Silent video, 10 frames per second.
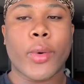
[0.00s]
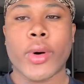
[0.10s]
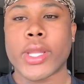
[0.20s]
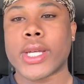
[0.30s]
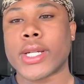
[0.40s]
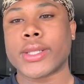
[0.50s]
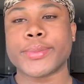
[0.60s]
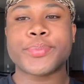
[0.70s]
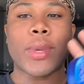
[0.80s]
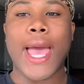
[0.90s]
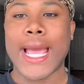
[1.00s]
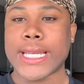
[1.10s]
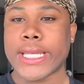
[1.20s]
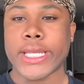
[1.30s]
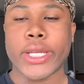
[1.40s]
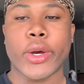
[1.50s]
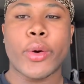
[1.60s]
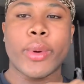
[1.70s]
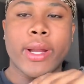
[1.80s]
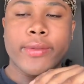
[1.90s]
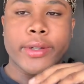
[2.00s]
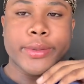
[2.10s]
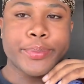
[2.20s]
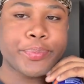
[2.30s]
all the acne or whatever